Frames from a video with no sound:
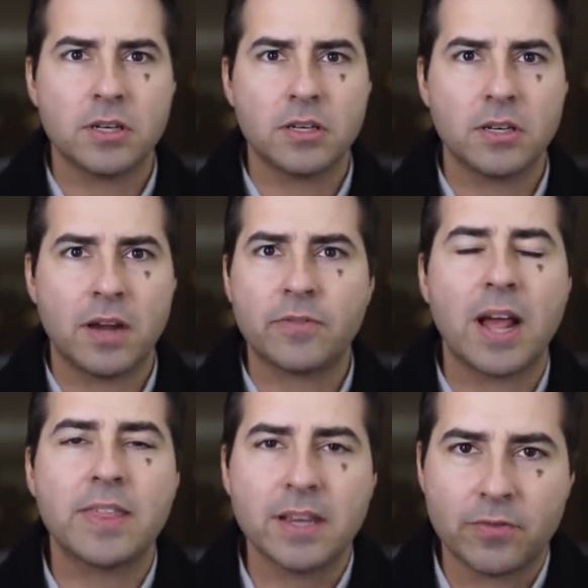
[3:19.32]

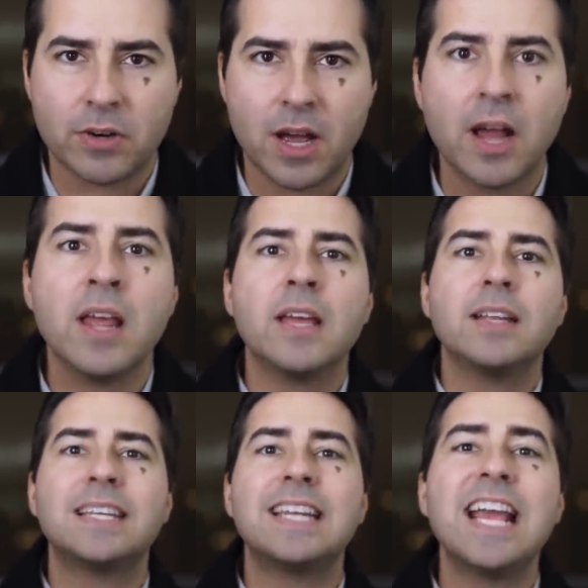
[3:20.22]
I think I forgot.
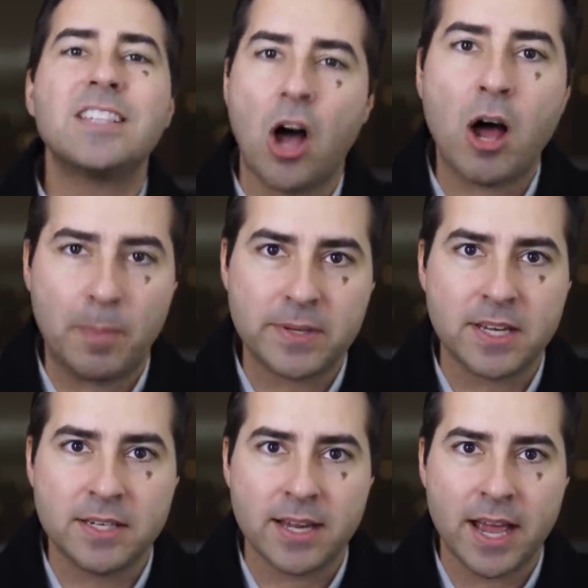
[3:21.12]
Today's
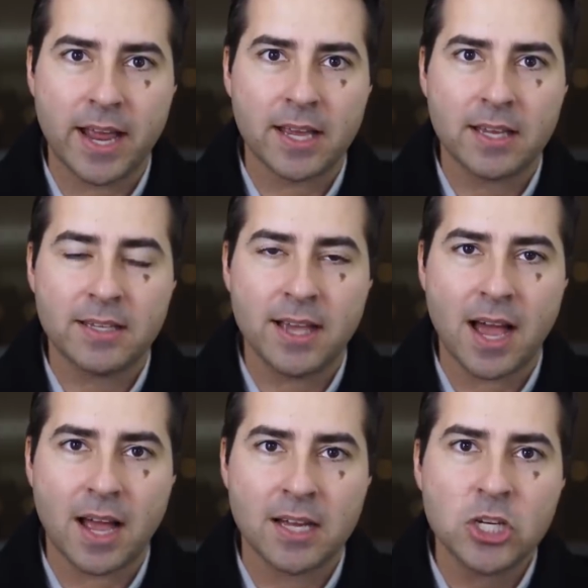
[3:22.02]
opposite day. Yeah.